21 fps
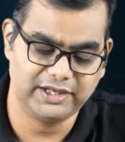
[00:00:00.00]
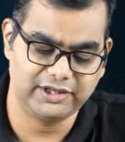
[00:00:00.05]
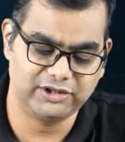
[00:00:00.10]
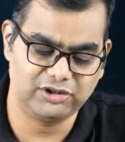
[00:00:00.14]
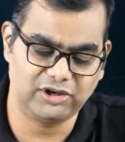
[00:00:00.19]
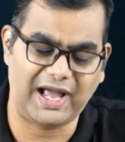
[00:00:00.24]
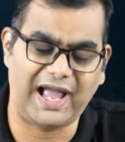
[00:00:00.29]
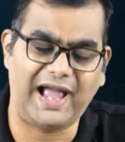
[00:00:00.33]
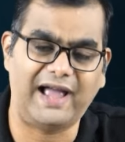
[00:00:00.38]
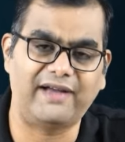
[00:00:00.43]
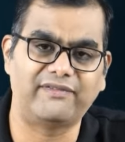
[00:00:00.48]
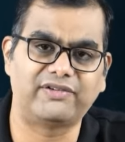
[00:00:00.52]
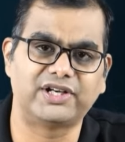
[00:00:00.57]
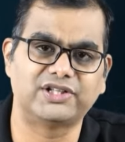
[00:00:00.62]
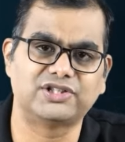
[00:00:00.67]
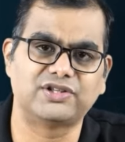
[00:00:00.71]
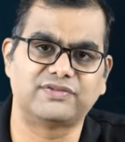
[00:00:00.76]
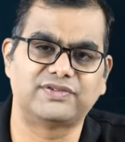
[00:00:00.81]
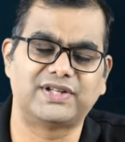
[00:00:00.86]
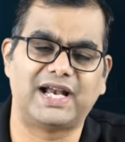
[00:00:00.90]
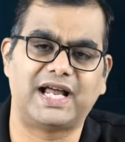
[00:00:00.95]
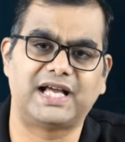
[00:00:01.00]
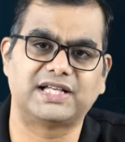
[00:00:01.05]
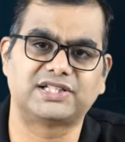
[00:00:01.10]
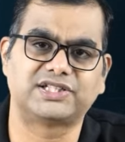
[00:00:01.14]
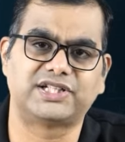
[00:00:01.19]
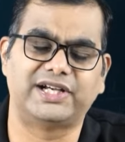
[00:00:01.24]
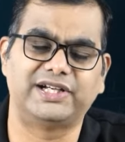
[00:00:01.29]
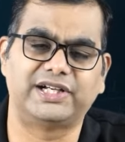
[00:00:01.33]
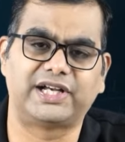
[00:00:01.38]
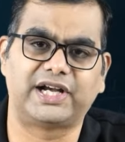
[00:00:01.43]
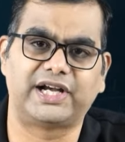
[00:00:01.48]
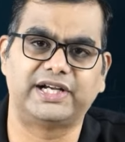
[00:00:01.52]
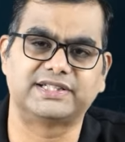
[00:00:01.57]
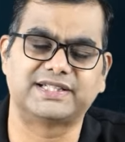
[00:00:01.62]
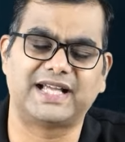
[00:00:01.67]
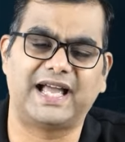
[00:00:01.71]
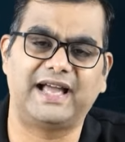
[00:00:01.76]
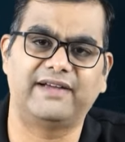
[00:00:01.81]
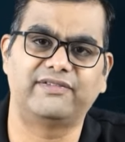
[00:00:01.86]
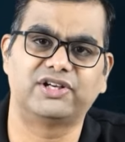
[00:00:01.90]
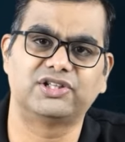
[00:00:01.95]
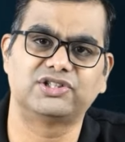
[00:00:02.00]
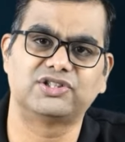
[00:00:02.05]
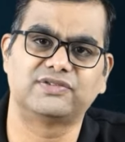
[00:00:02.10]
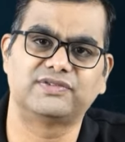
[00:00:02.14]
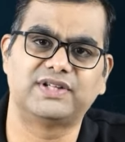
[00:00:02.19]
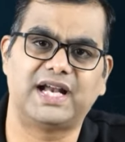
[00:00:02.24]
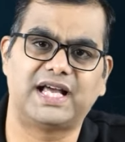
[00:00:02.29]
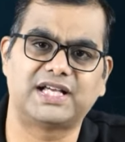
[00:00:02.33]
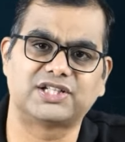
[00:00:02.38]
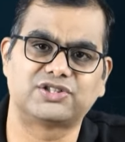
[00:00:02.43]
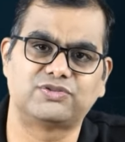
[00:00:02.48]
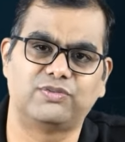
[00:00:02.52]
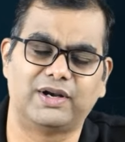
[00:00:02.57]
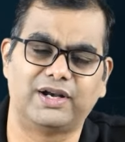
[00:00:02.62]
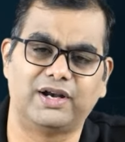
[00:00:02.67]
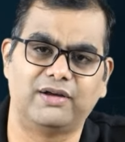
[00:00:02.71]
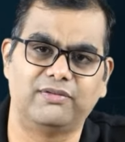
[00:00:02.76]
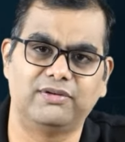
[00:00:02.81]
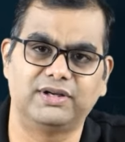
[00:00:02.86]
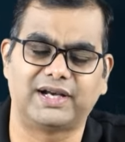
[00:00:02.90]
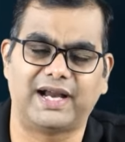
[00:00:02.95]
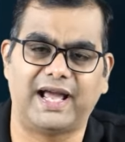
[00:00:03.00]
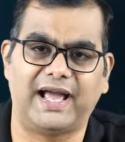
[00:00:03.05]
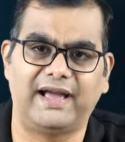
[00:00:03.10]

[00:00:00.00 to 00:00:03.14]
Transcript: average of the last 10 trades, average of the last 1 hour,